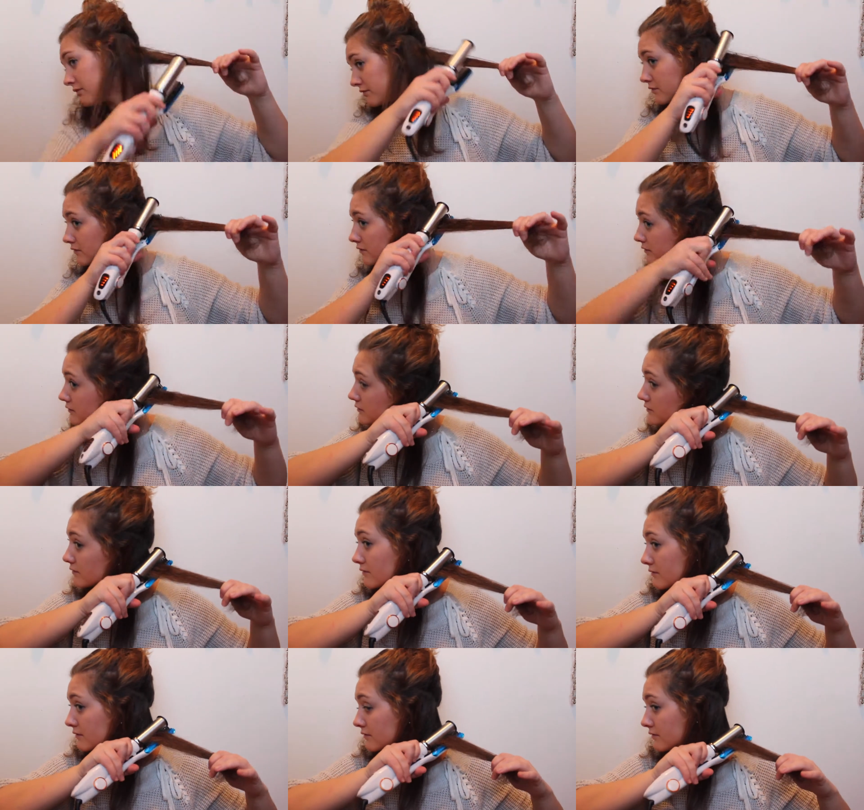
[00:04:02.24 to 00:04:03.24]

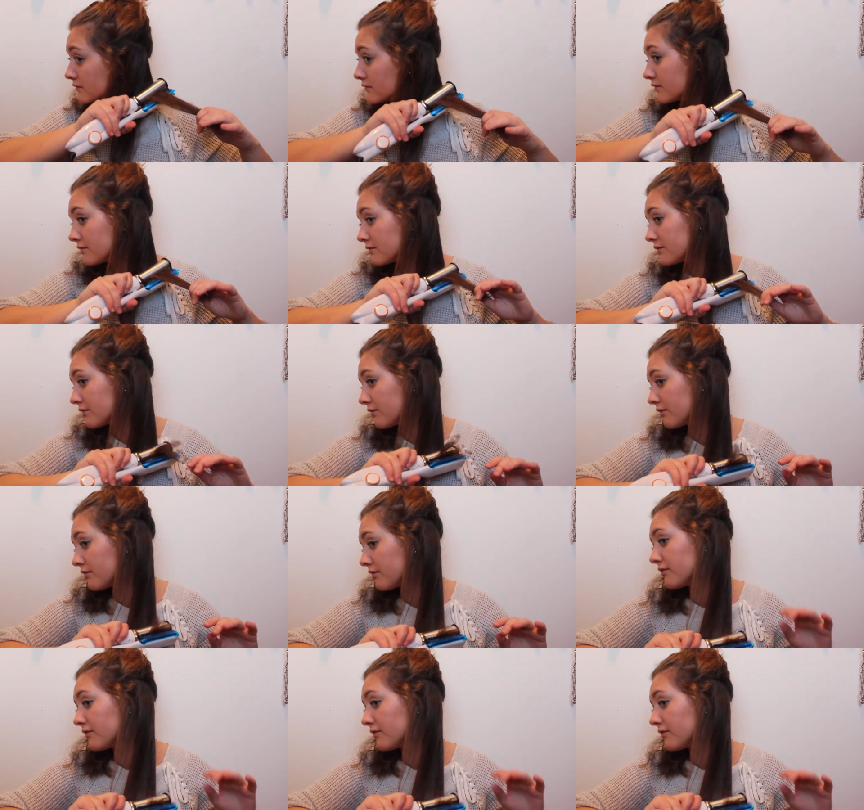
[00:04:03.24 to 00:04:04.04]
(no one is talking)